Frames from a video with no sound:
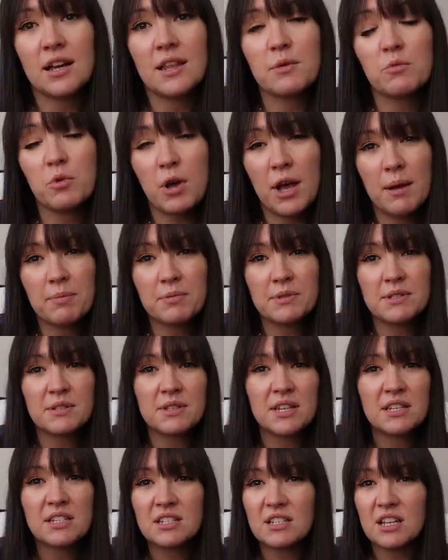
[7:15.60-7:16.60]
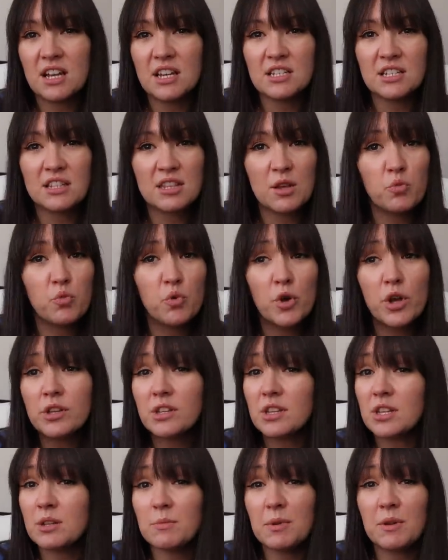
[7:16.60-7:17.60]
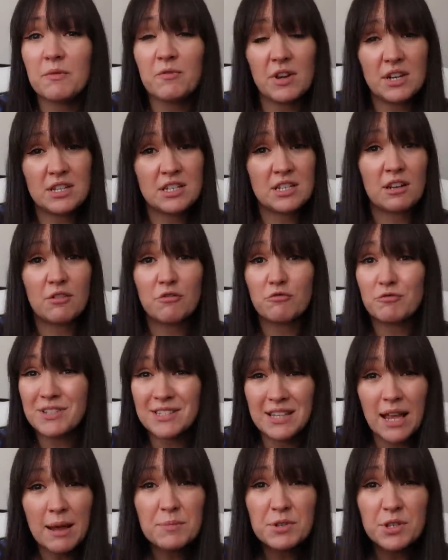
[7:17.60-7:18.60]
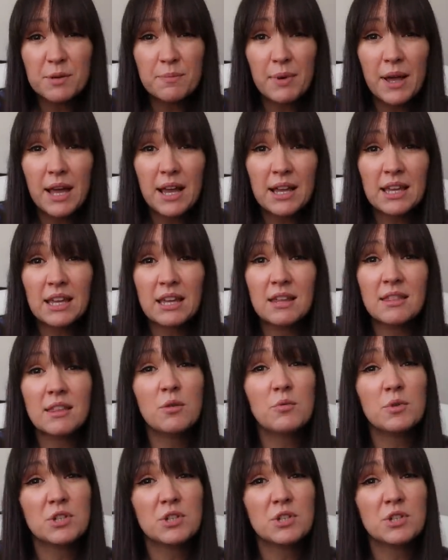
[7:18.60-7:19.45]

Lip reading: And then what happened is they decided they weren't going to be inviting reception back either,